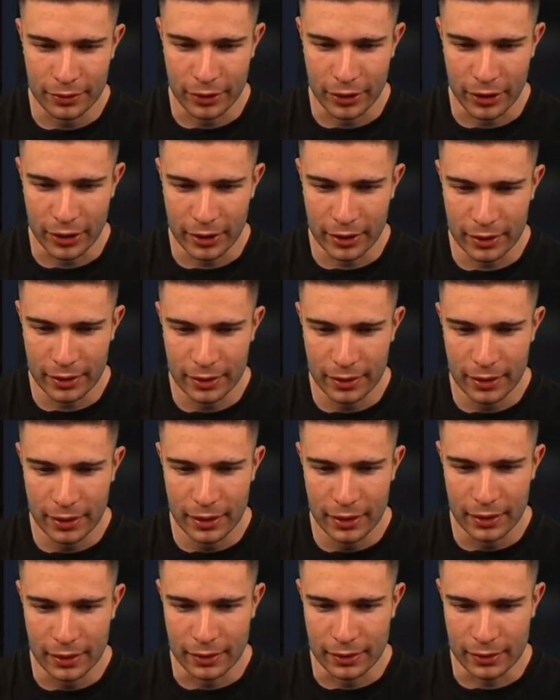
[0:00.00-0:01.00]
Okay.
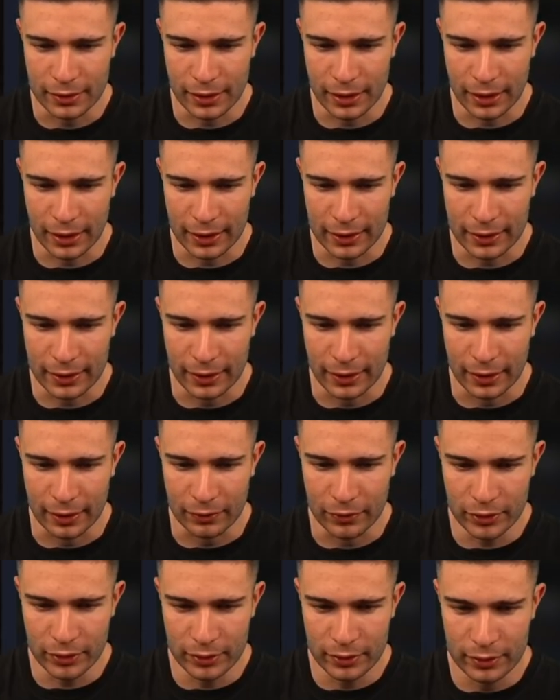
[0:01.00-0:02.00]
Does this collect the
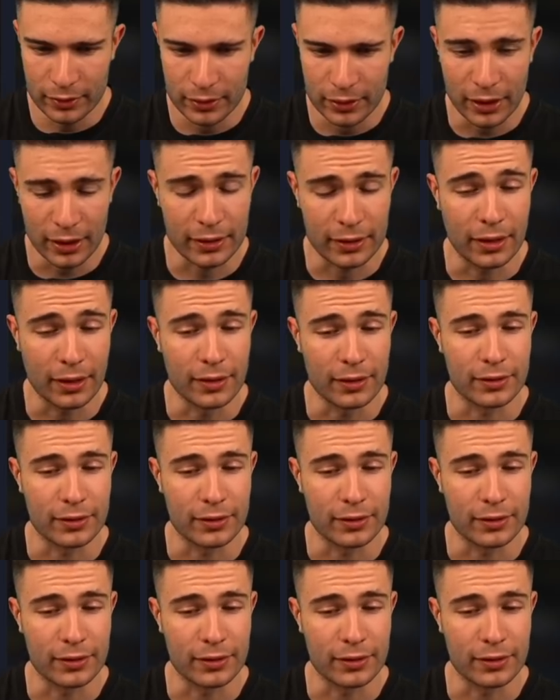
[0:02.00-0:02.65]
11? Yeah, it does.